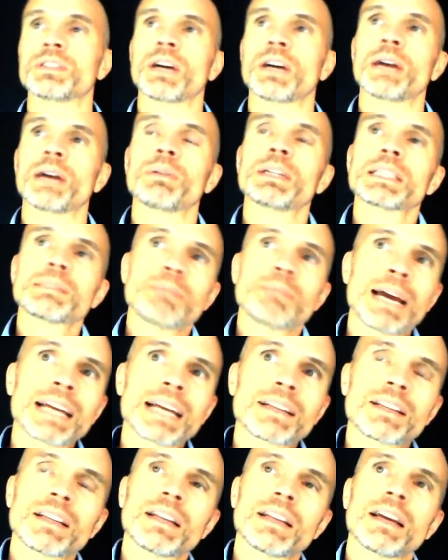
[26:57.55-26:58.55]
So I would
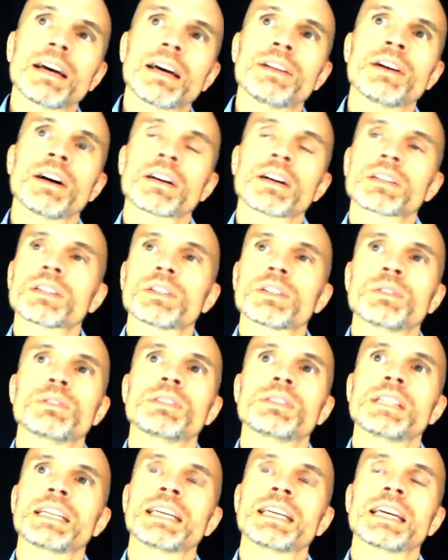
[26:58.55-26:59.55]
expect that a doctor
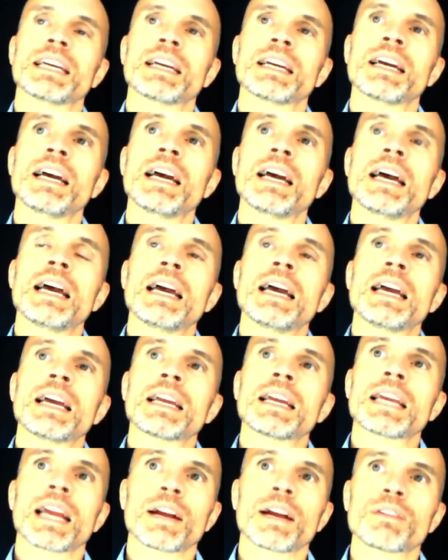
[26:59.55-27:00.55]
who's thinking
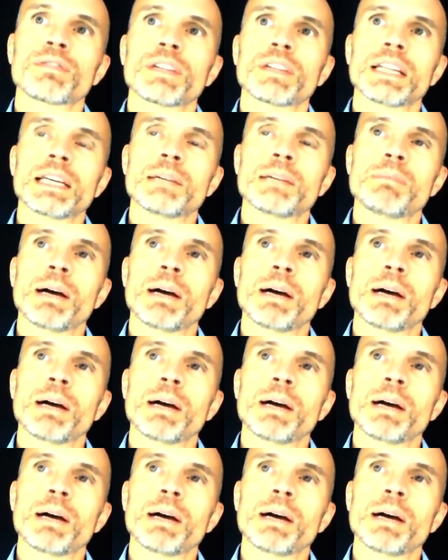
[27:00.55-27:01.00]
carefully